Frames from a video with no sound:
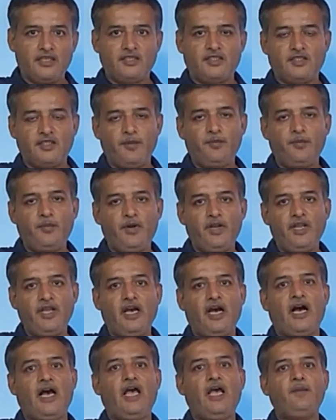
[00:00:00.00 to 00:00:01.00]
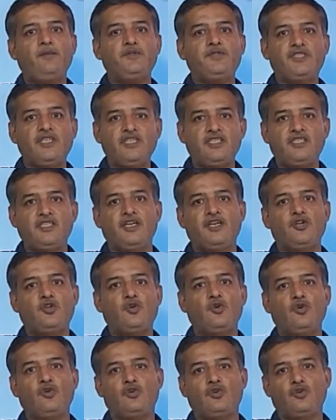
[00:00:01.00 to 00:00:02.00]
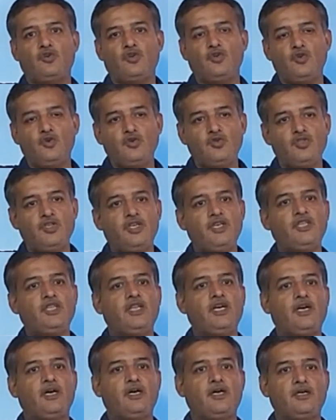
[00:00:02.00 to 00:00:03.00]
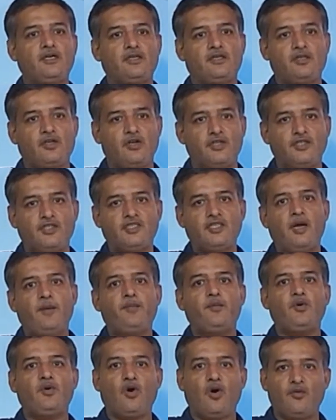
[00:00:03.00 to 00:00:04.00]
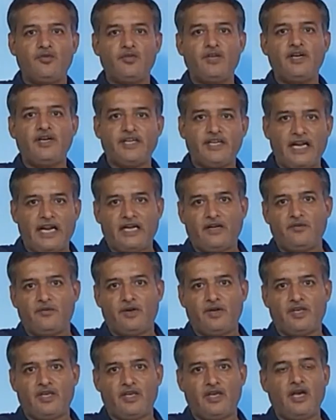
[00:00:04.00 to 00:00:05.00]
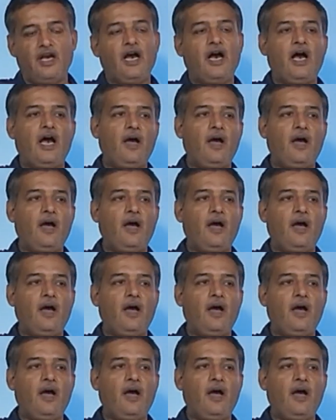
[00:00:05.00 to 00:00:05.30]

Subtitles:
Simply, I am just introducing the concept of the networking.